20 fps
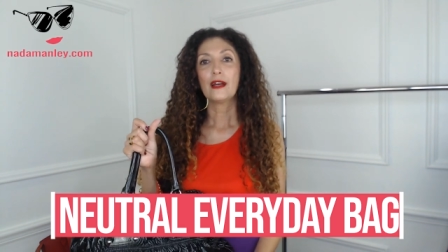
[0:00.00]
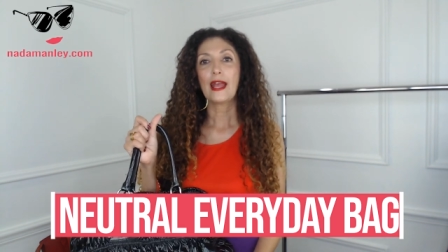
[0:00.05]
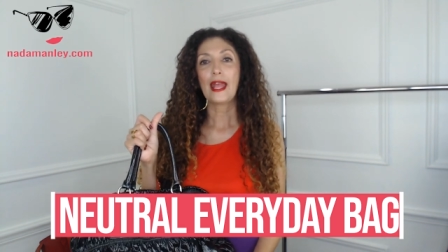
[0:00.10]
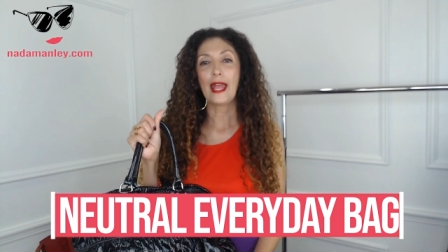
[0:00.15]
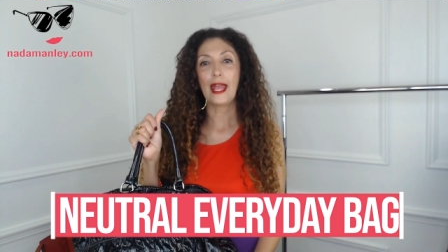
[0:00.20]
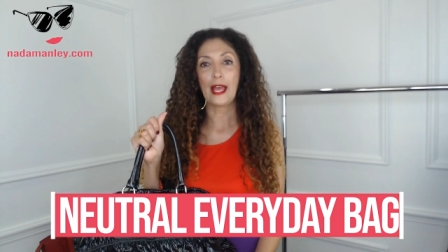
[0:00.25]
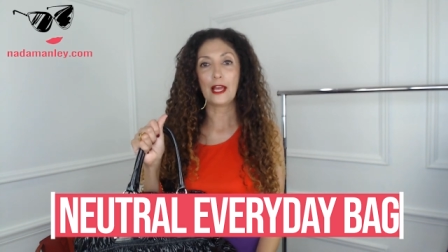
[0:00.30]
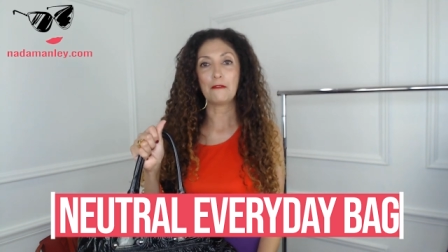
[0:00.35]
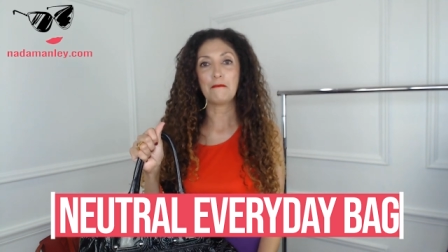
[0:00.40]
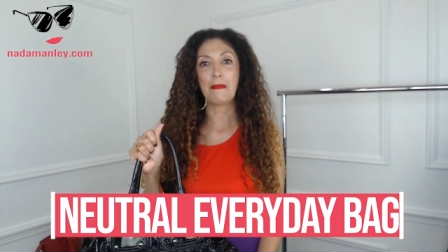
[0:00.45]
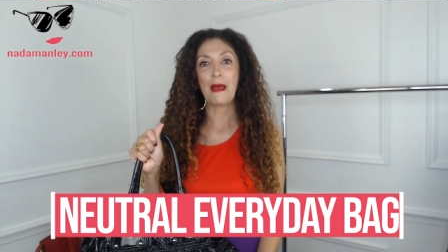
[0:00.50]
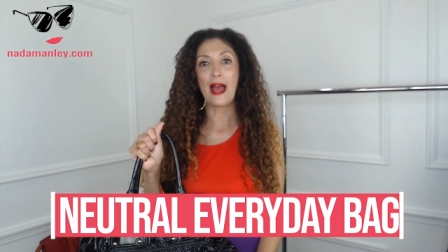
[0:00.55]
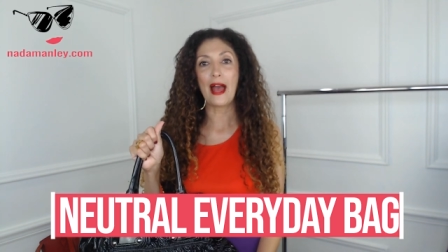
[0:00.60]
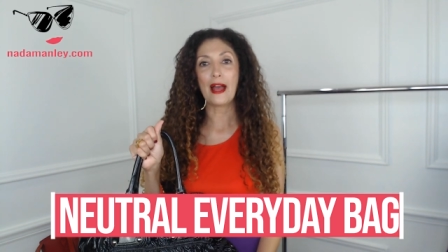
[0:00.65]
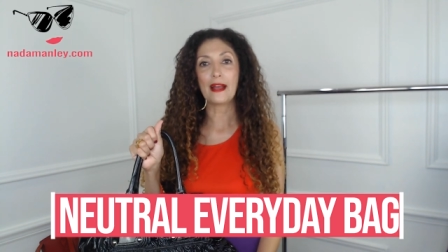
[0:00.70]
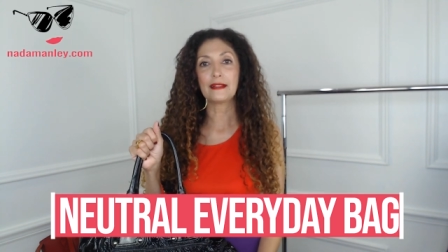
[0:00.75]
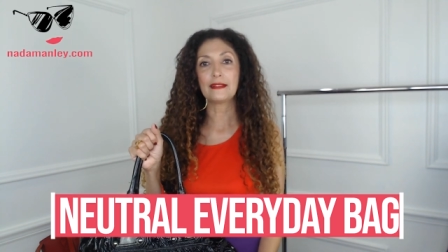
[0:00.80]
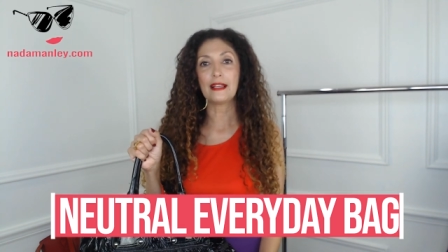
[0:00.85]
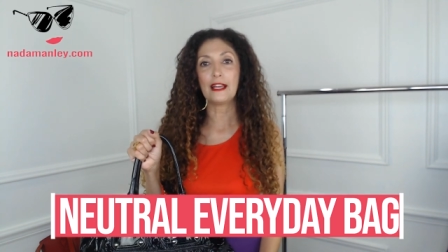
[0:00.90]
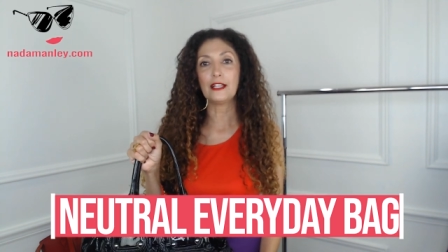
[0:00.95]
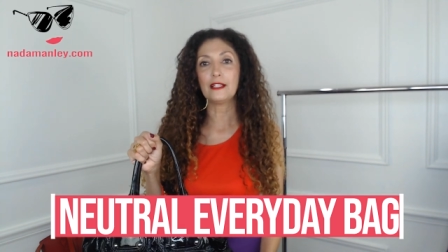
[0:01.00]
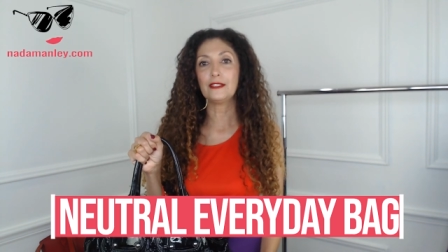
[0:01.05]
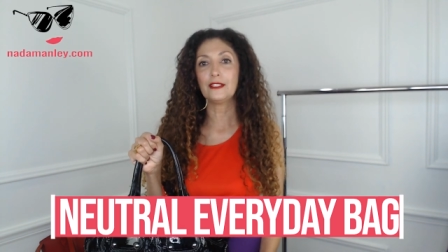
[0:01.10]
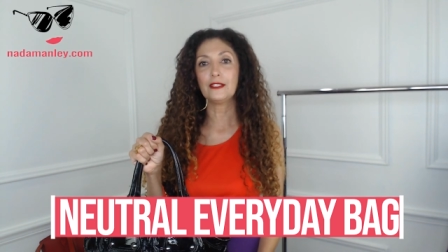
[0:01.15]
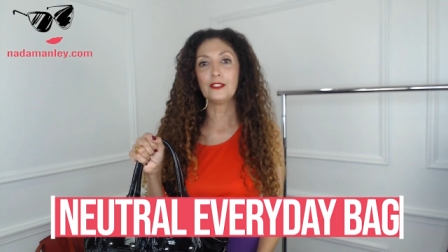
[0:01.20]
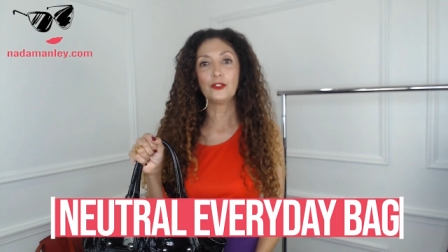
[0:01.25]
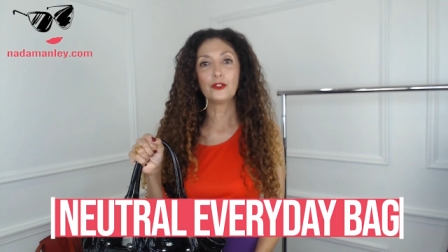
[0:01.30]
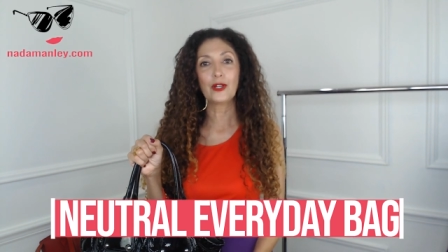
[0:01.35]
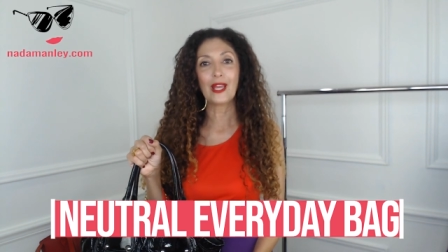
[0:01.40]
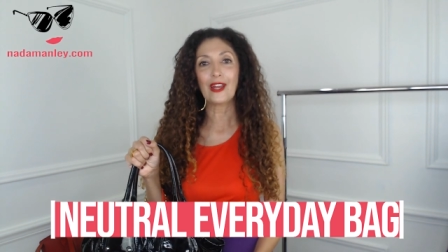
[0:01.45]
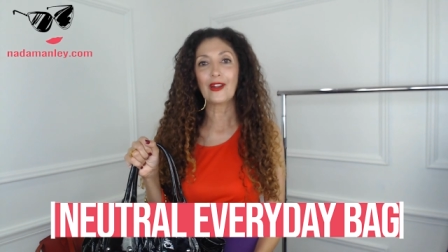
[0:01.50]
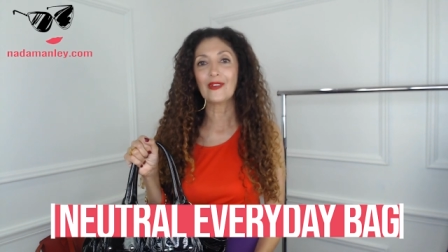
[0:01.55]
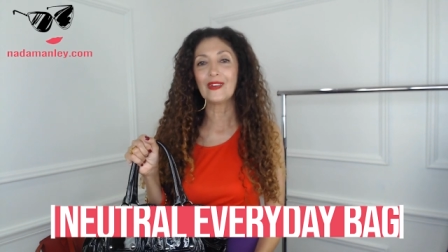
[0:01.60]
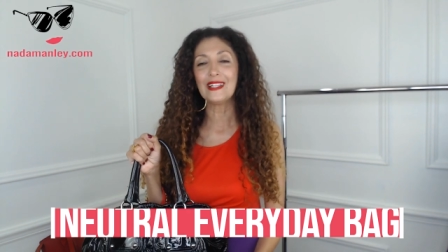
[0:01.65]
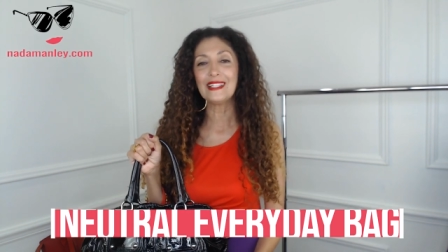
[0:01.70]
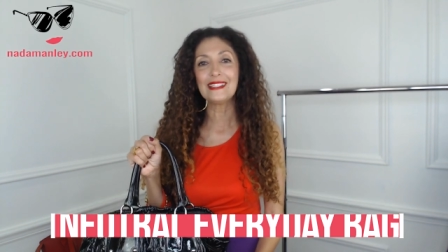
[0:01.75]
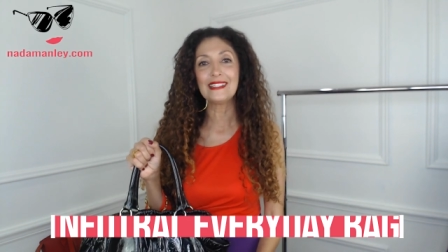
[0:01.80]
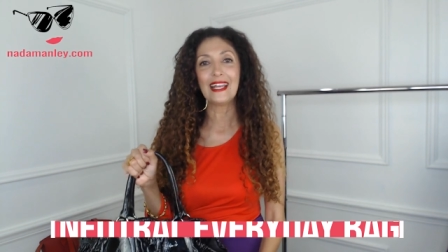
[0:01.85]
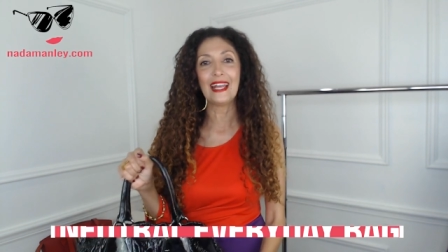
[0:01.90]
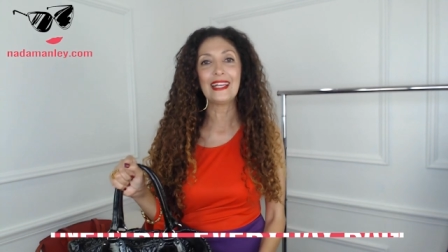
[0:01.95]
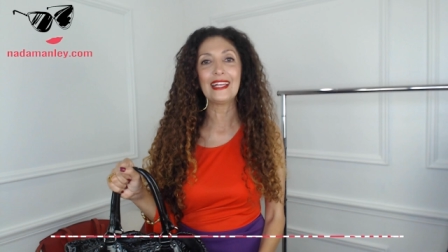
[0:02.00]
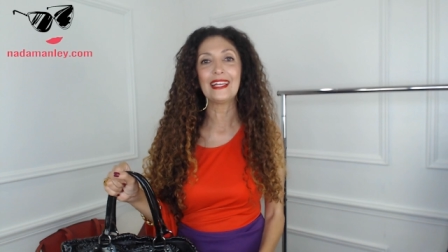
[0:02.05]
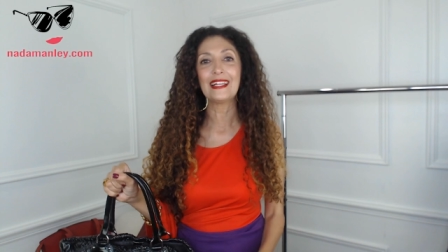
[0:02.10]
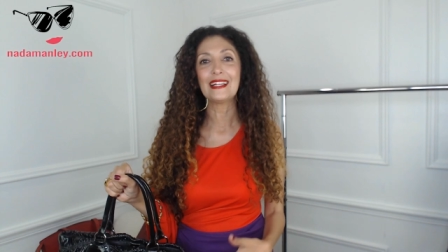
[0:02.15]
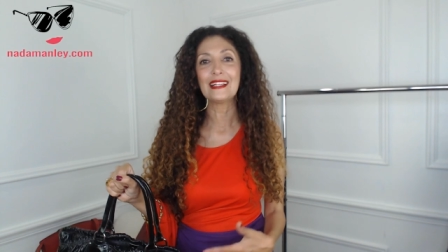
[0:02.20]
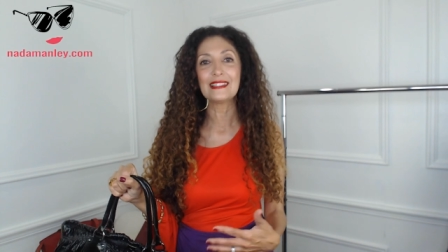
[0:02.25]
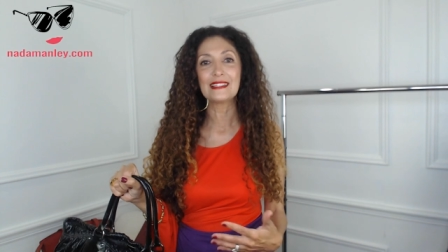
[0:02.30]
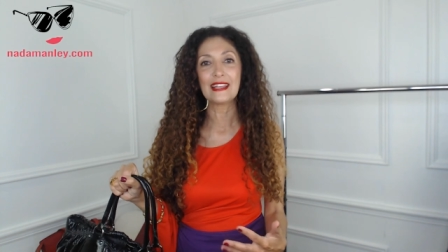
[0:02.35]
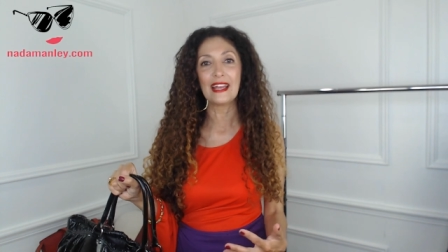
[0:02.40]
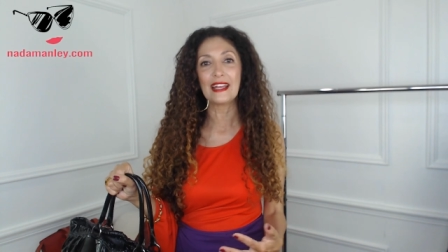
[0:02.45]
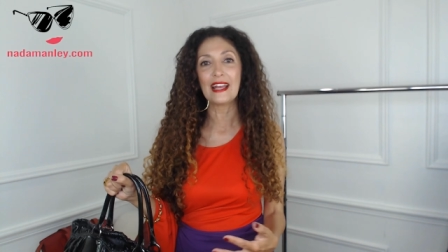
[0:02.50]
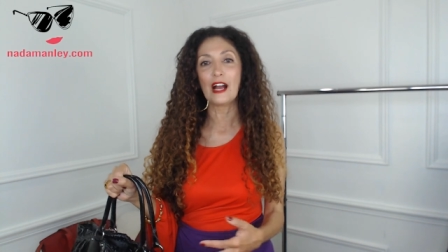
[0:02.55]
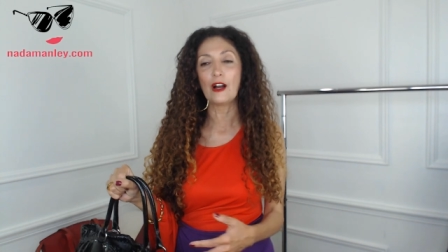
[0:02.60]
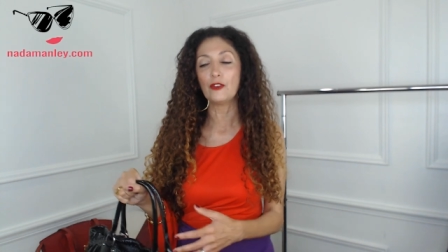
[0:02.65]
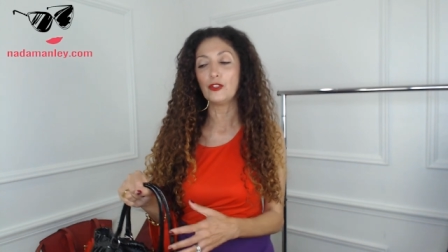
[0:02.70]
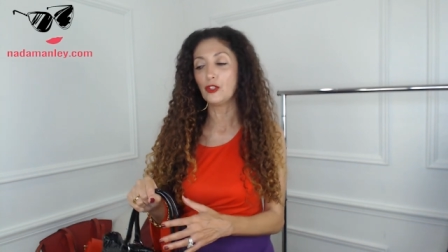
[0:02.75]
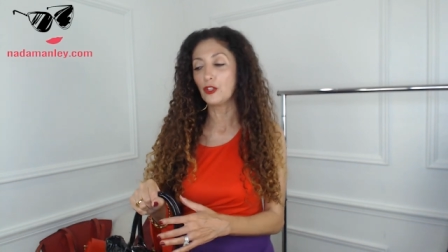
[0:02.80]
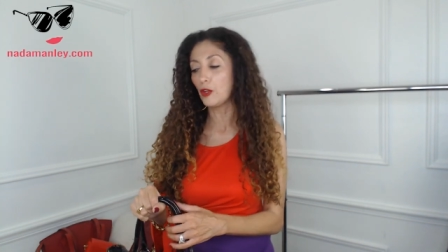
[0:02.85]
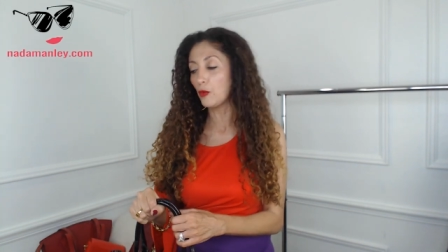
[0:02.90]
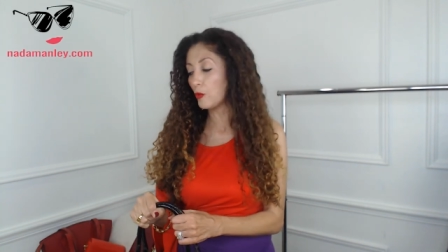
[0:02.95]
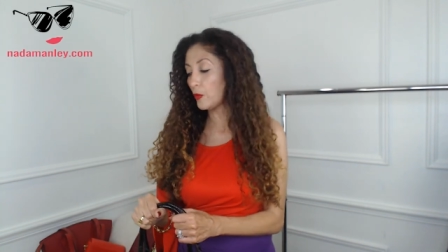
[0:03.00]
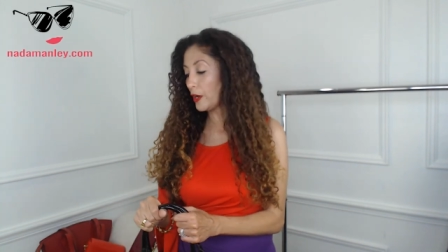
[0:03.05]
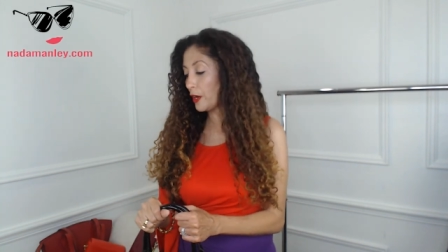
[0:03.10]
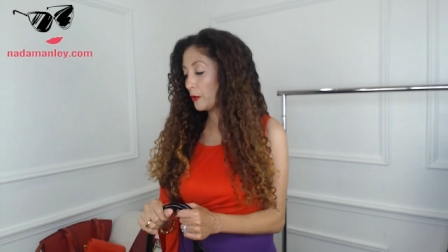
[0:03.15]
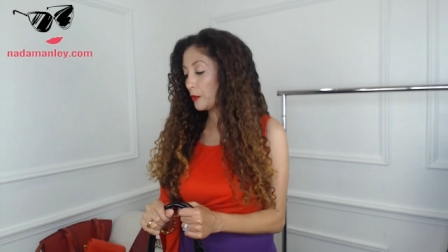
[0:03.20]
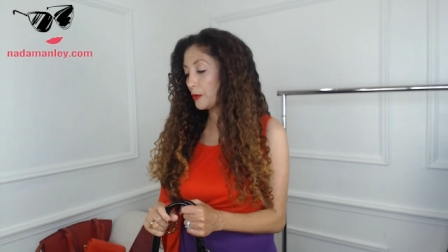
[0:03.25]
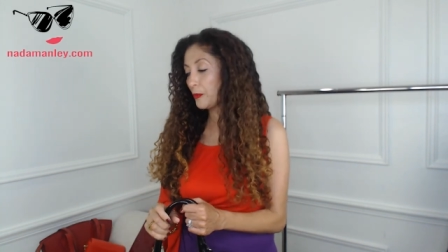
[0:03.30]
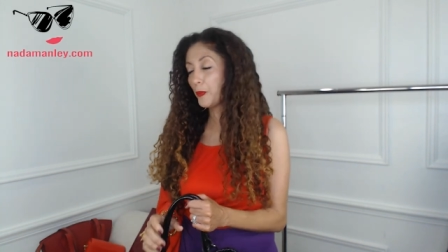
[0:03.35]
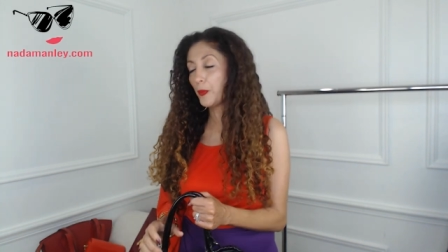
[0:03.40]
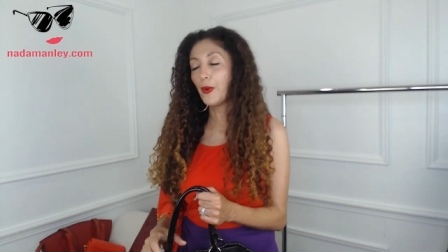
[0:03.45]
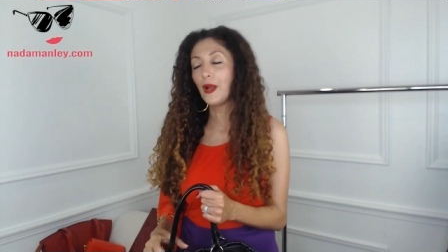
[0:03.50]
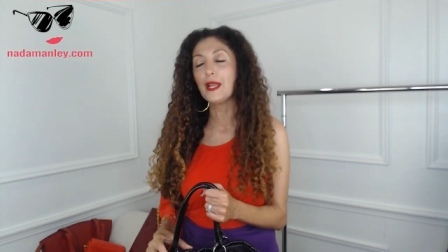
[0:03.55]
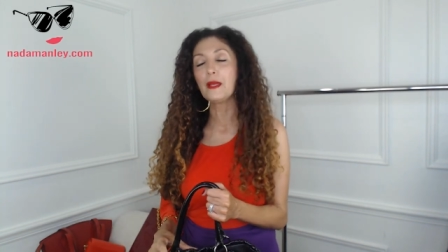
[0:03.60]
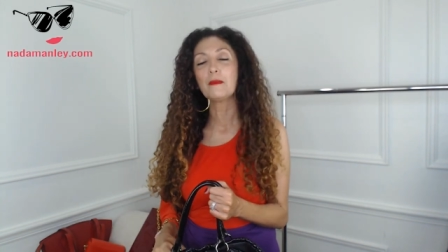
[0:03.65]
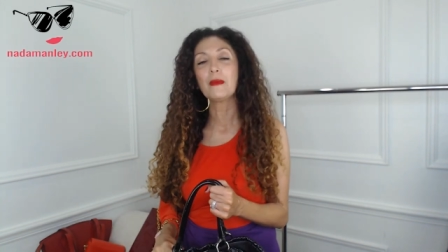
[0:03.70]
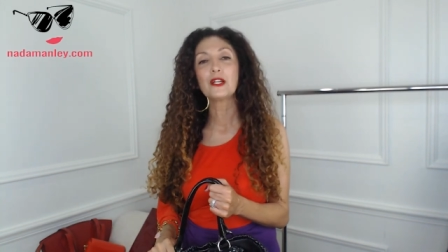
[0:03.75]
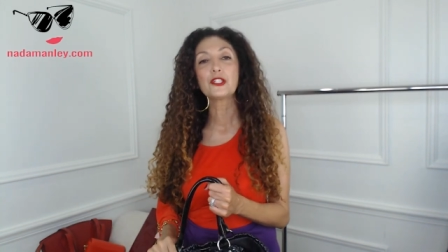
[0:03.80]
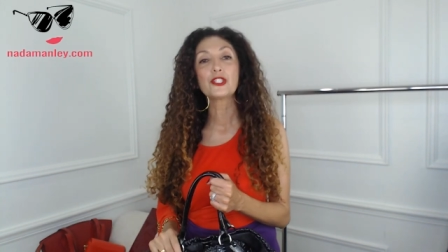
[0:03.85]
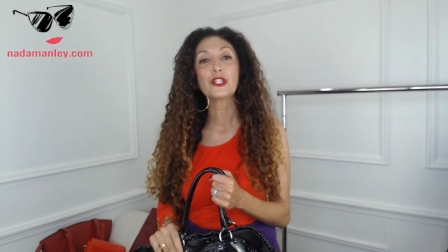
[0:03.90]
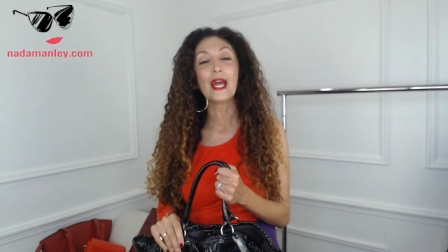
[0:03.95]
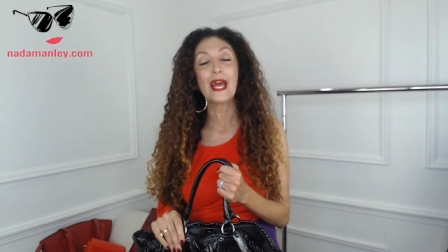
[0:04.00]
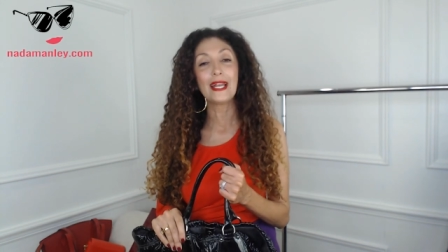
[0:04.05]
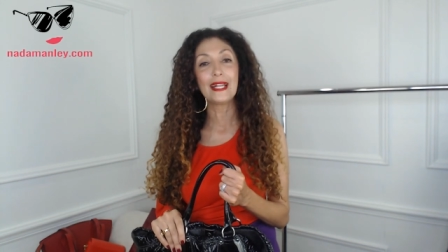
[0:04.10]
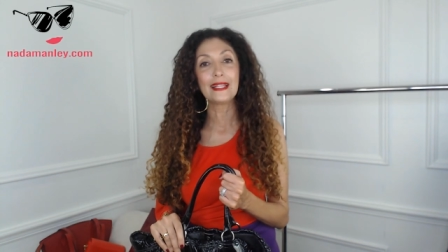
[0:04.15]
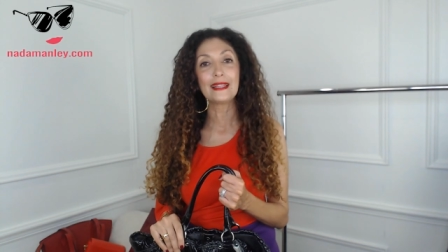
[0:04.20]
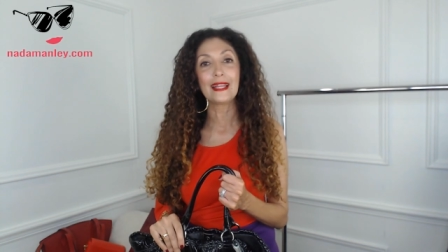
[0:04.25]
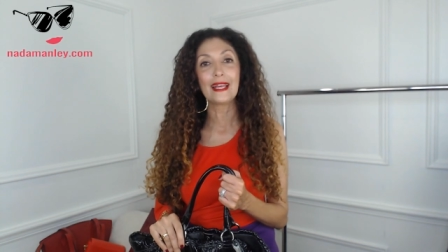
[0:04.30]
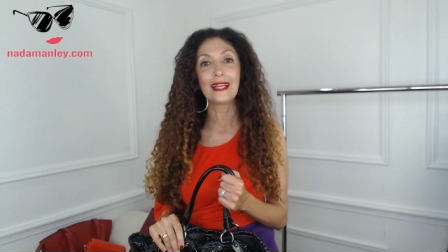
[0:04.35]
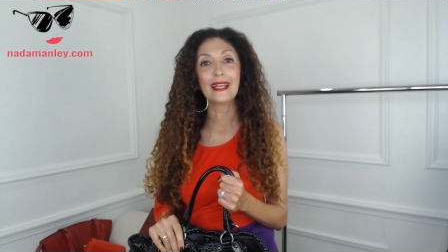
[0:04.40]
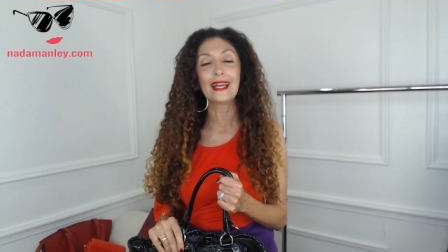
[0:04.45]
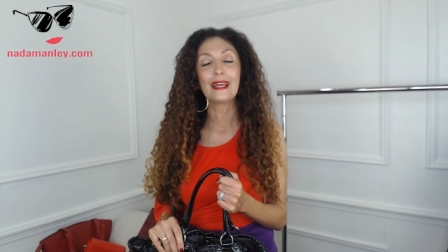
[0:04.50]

handbag that you carry day in and day out. You can wear it with pretty much anything.